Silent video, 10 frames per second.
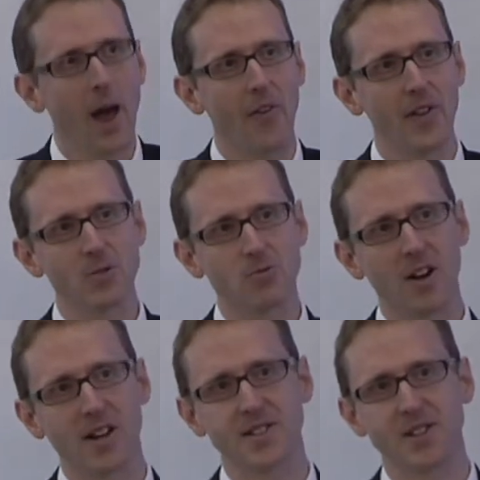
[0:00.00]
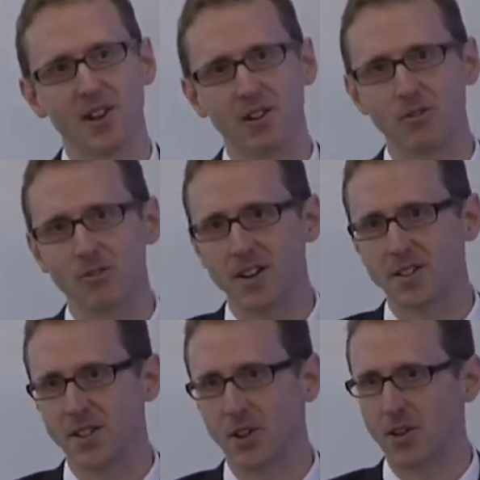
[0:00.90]
And these rights are
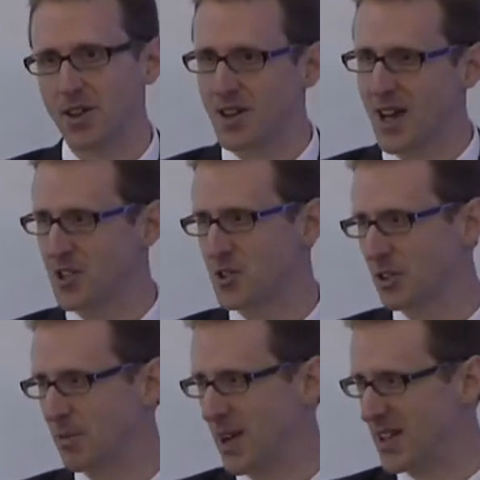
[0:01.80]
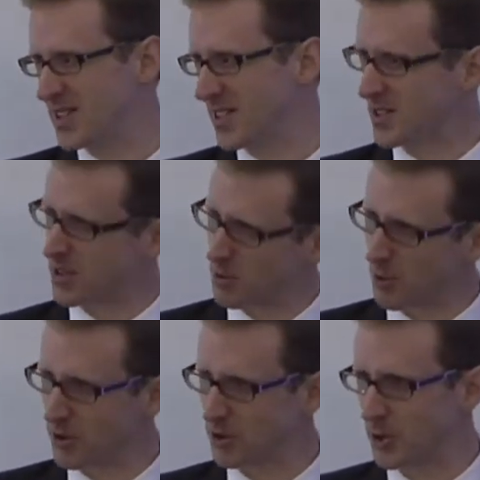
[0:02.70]
granted on a national basis, with
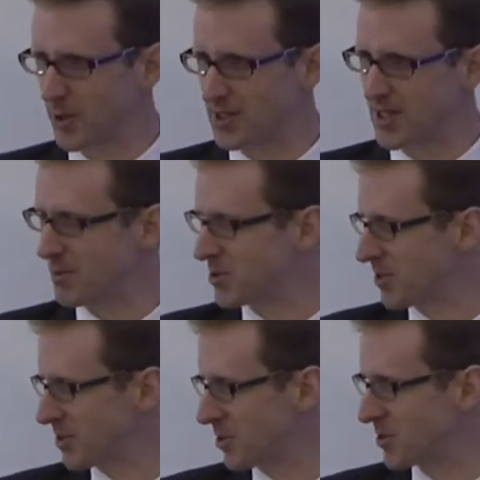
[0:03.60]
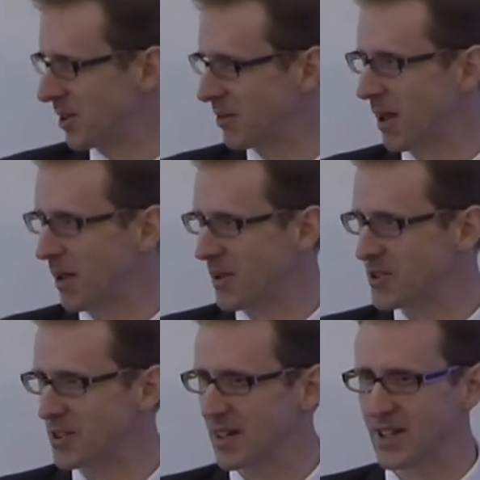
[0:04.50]
one or two exceptions, which I'll, I'll
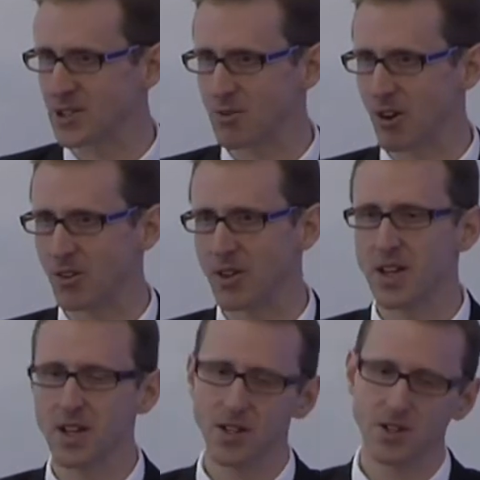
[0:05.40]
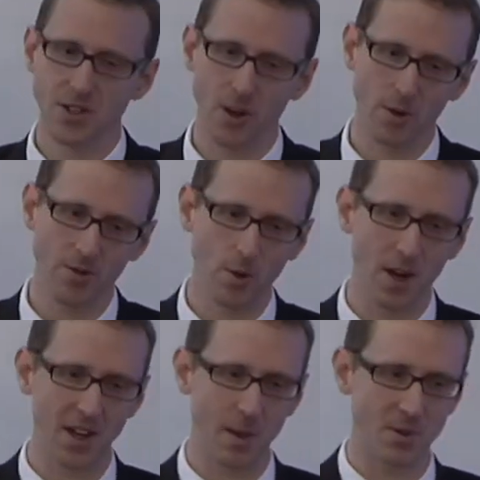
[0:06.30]
mention later on. So if you
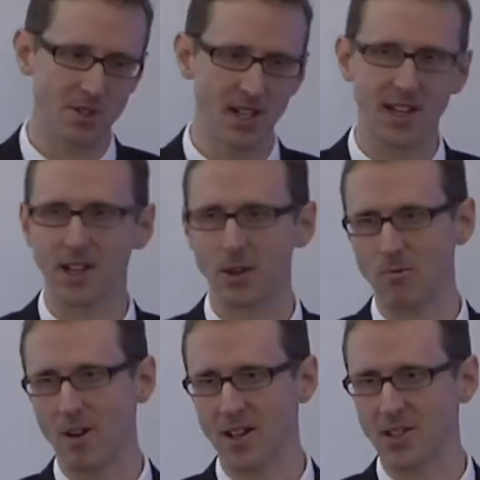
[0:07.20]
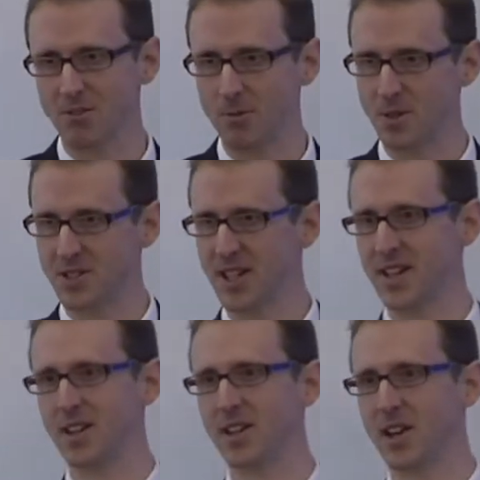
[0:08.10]
get a particular right for a
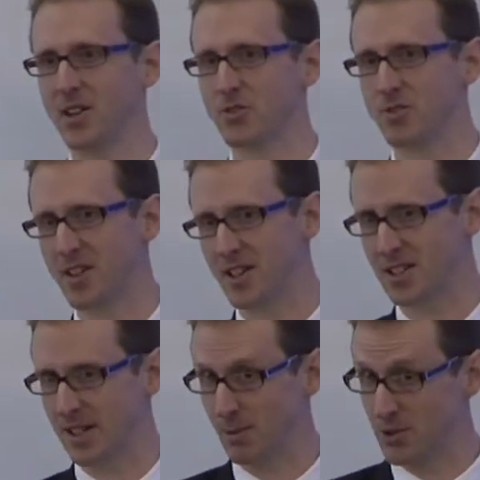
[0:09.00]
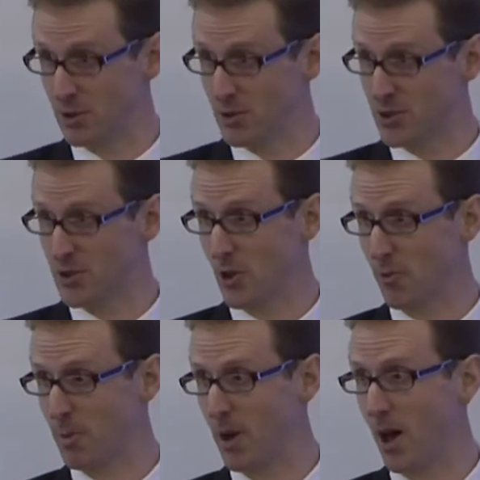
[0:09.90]
particular country, that enables you to stop
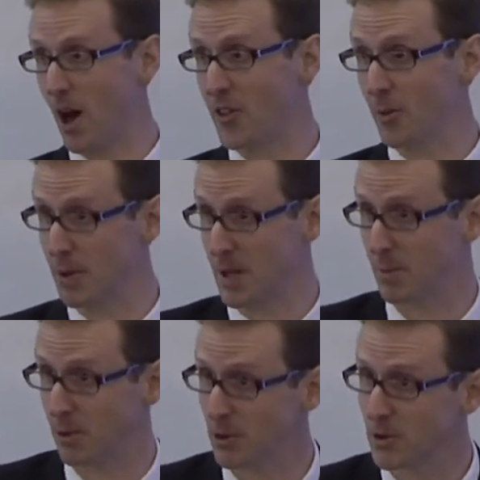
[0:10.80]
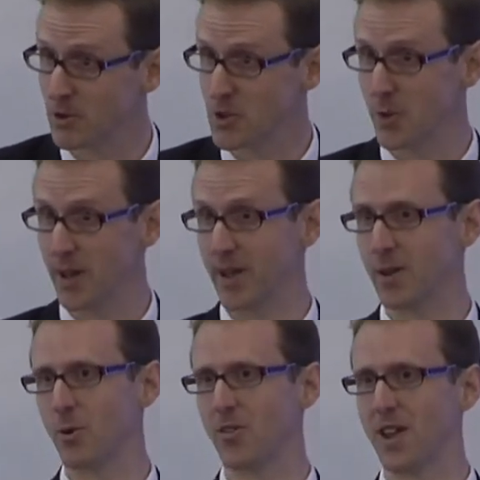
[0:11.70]
other people doing
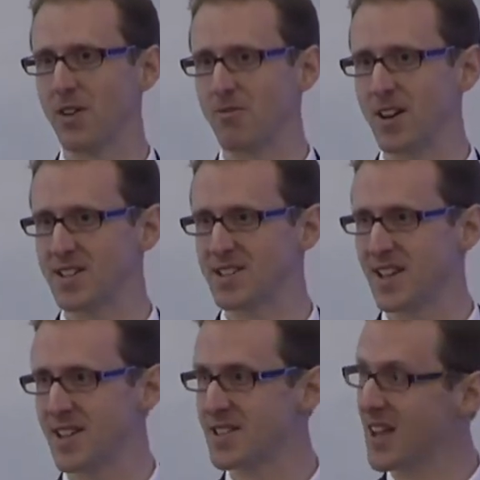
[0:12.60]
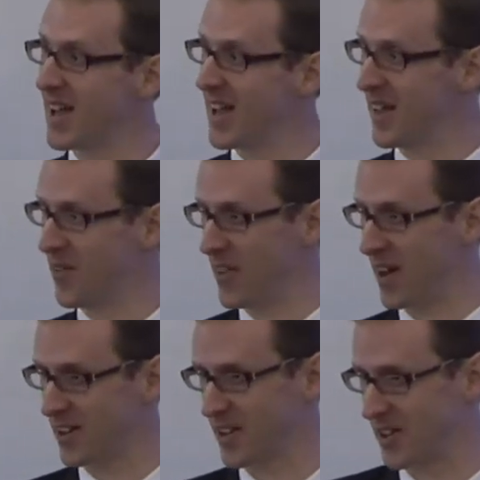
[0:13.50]
what that right says in
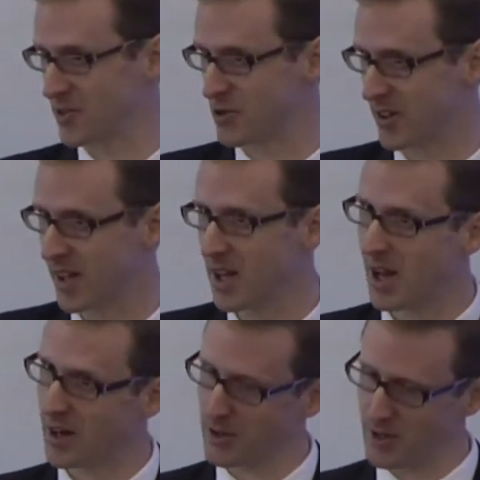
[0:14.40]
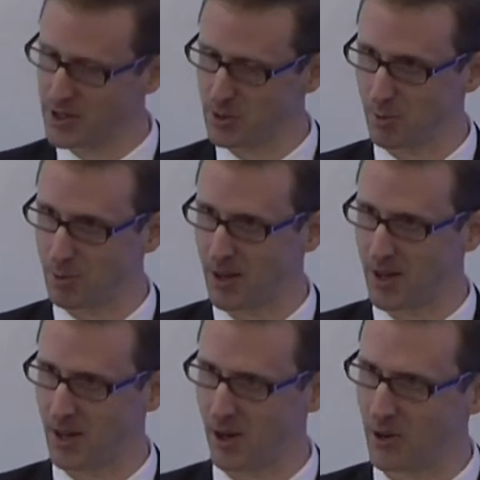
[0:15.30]
that country. And you need to
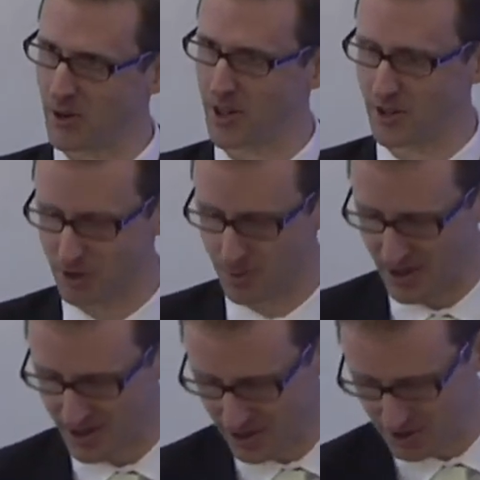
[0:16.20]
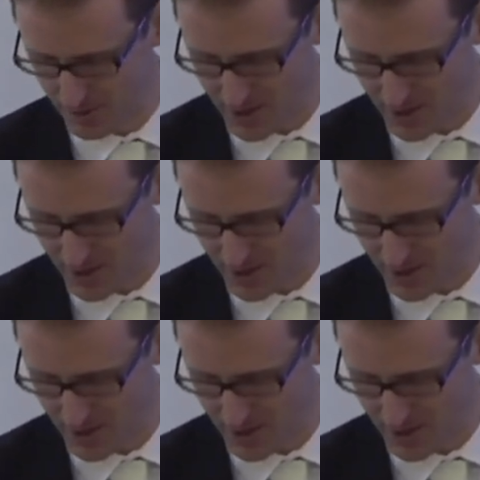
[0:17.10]
apply it on a country by country